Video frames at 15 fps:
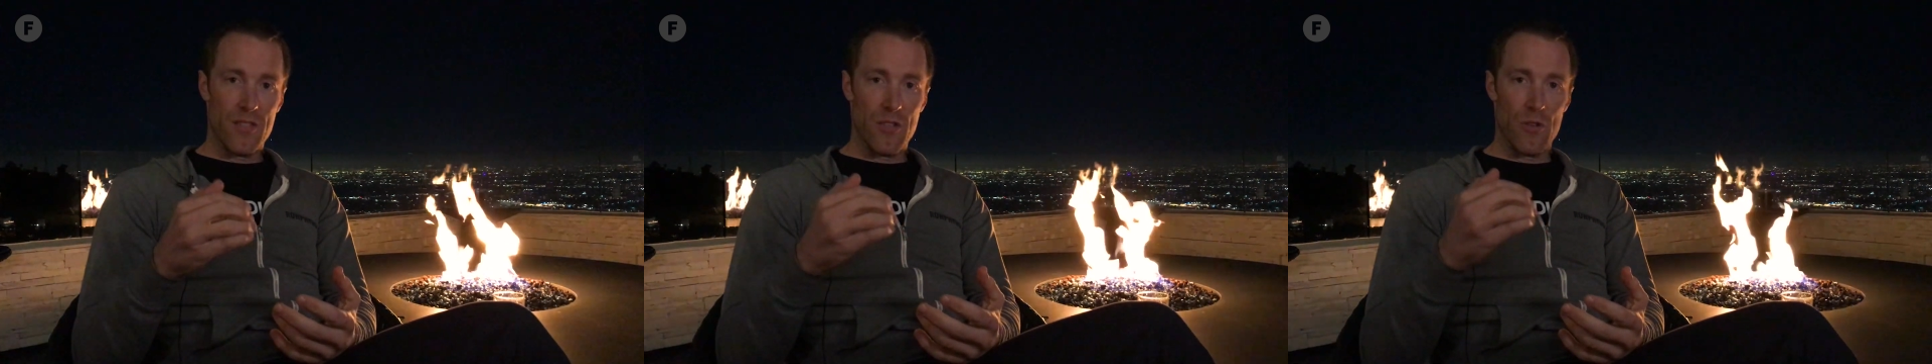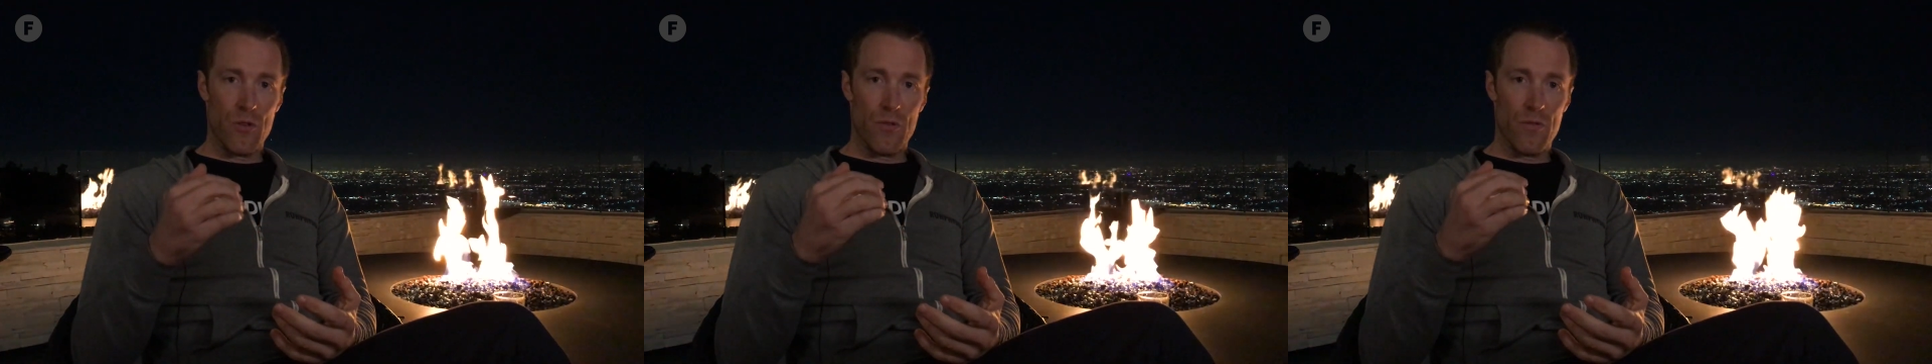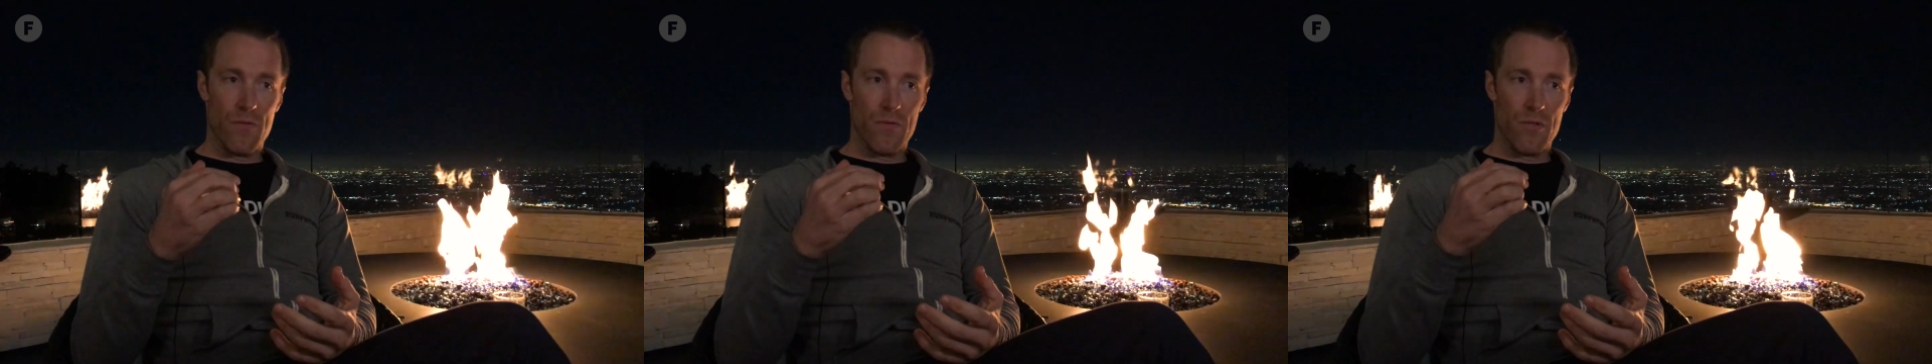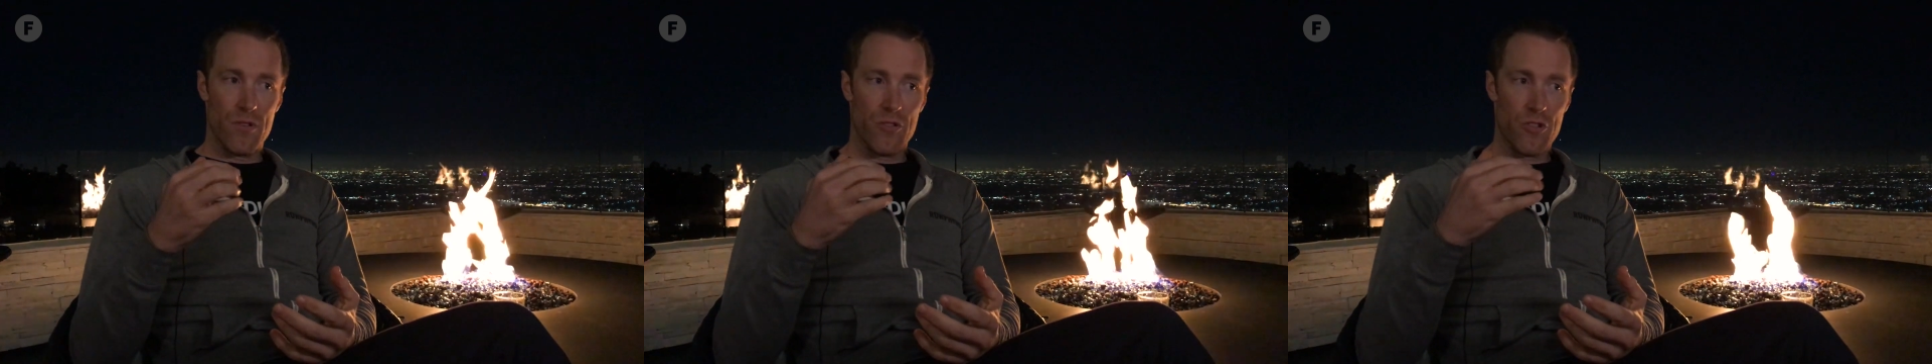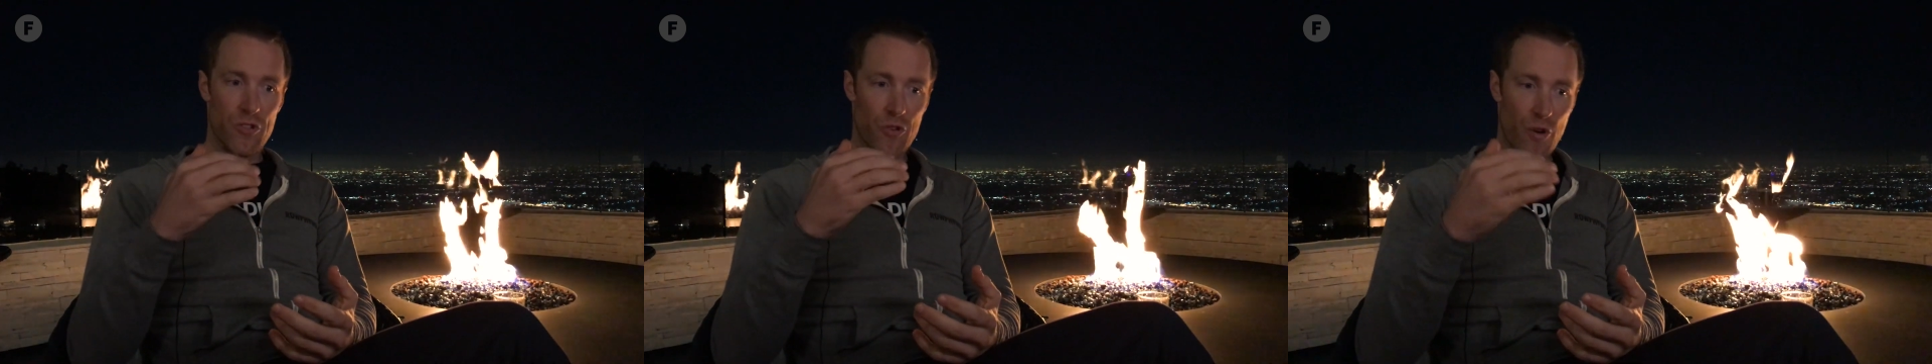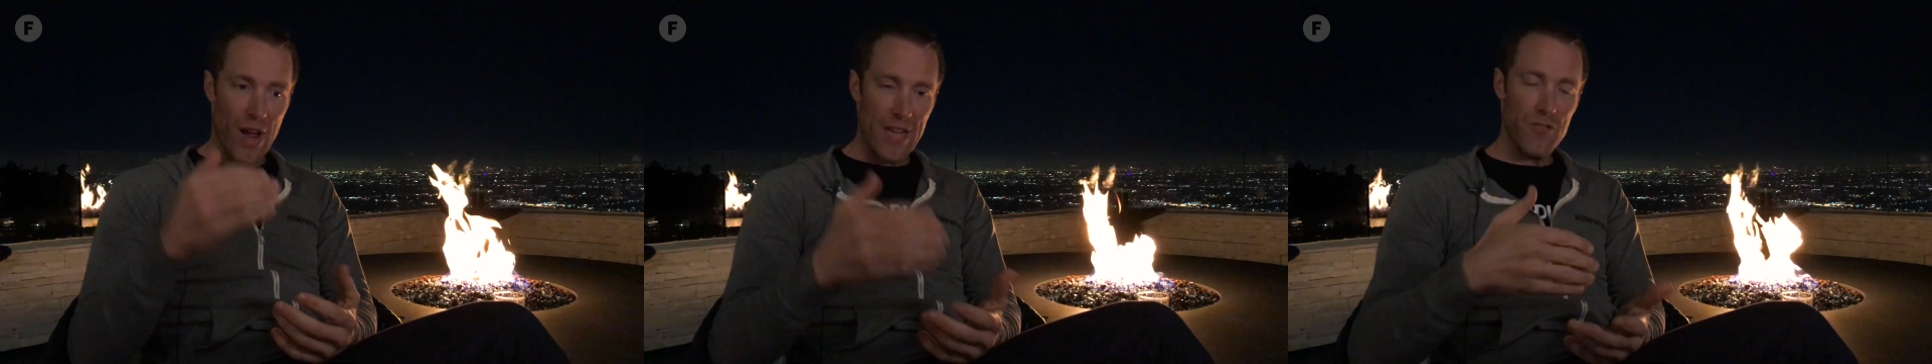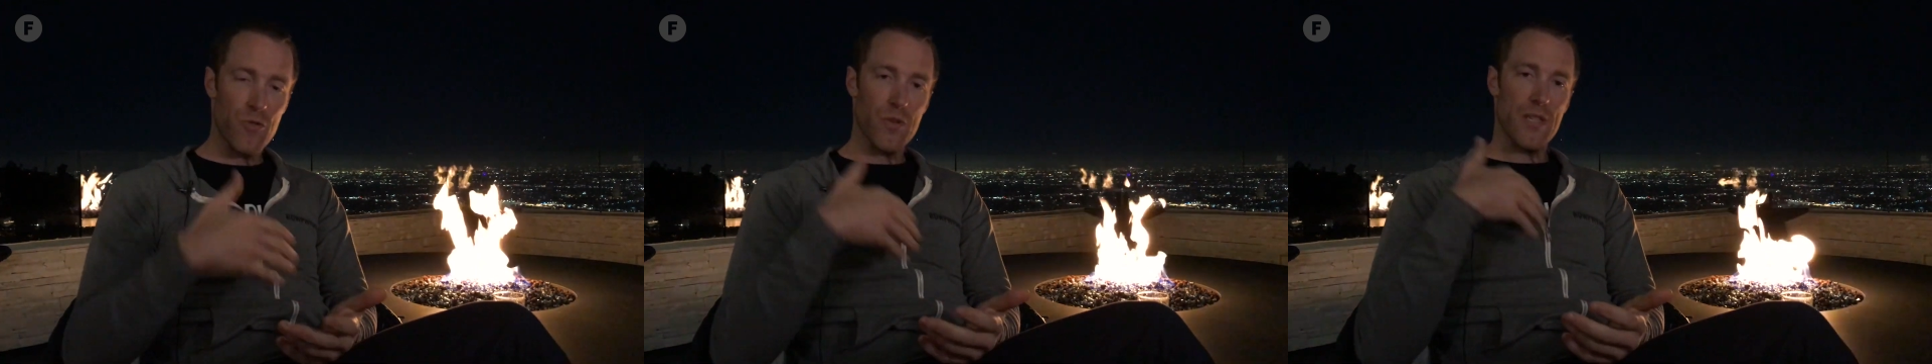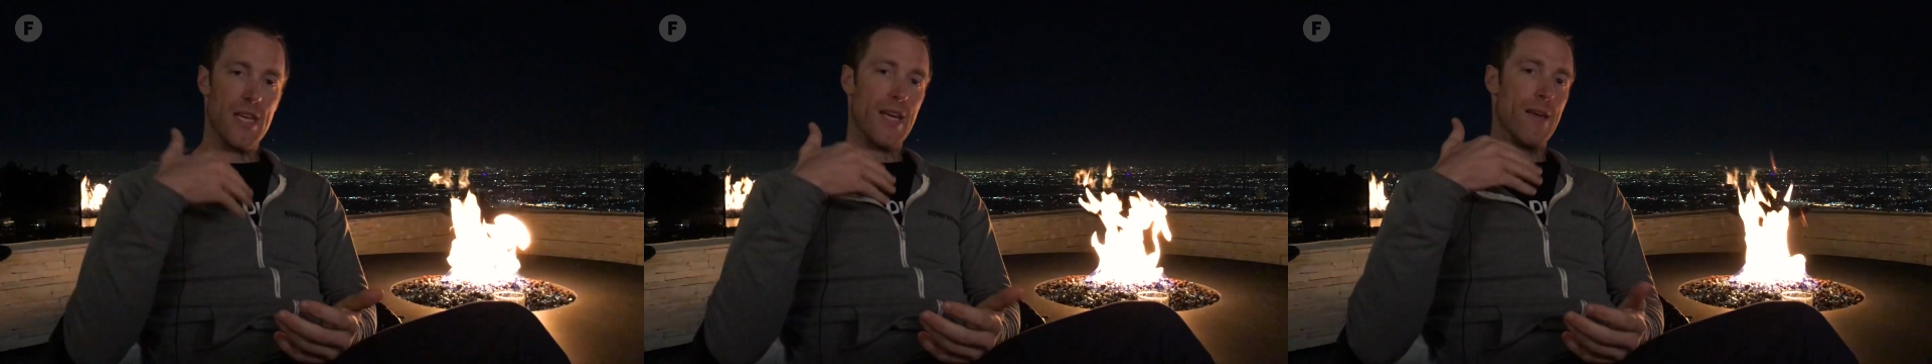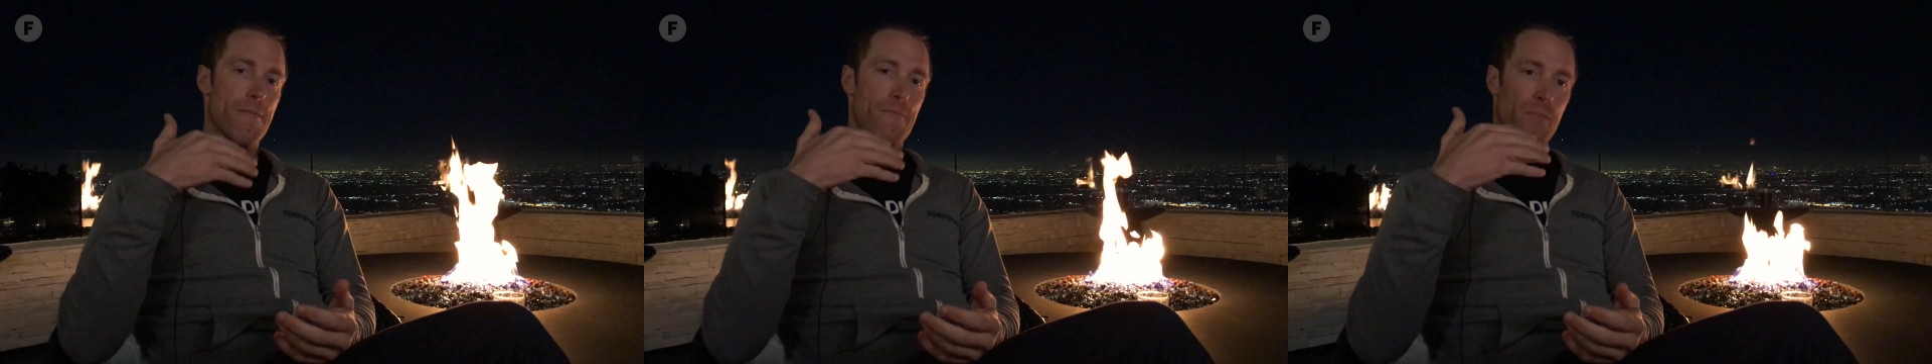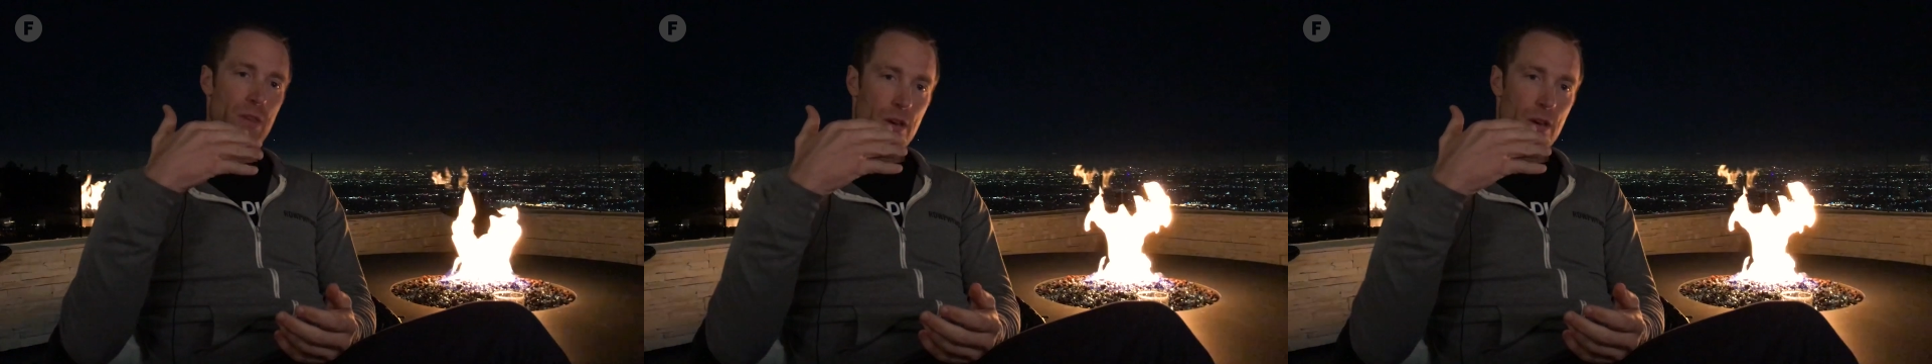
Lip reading: to just gradually